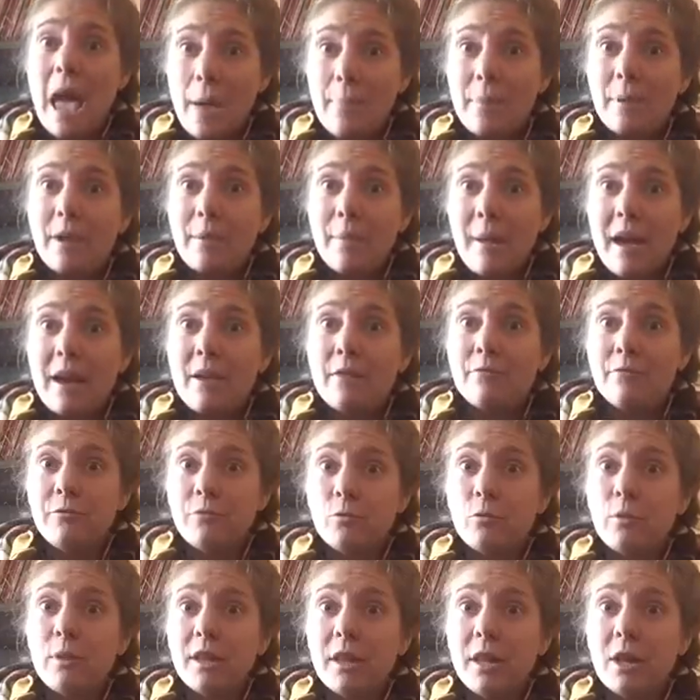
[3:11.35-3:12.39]
epic amount of
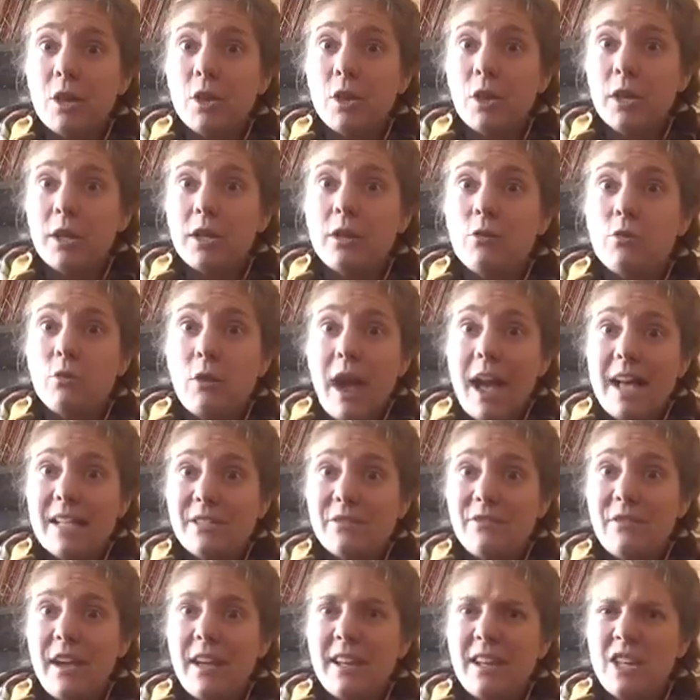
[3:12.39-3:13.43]
really good
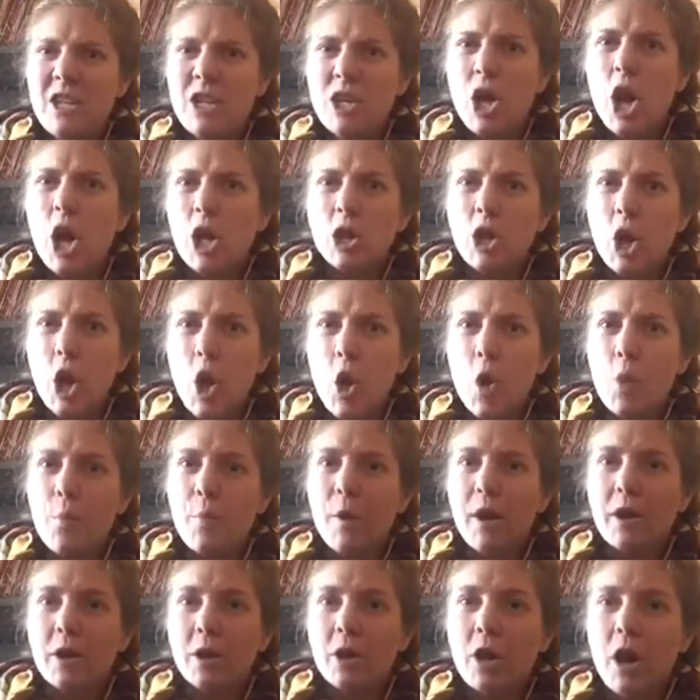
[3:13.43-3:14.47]
grass-fed yellow
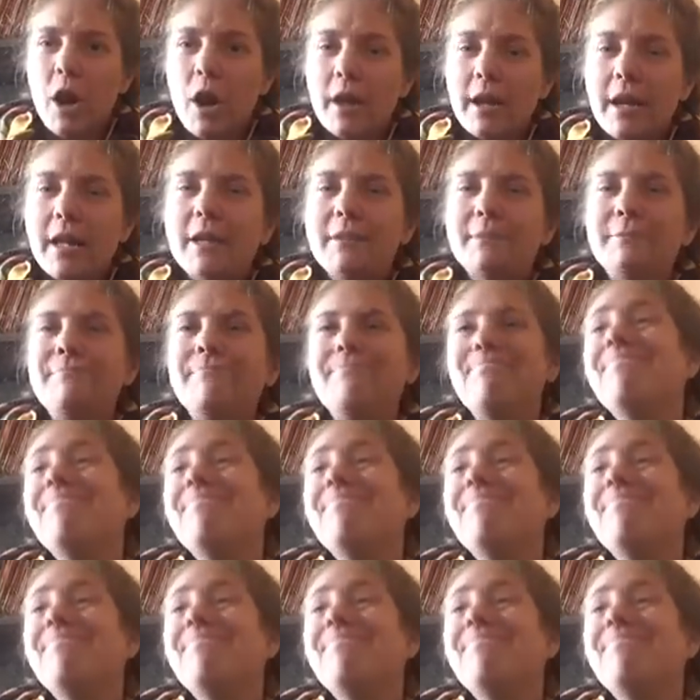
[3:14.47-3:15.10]
butter on it.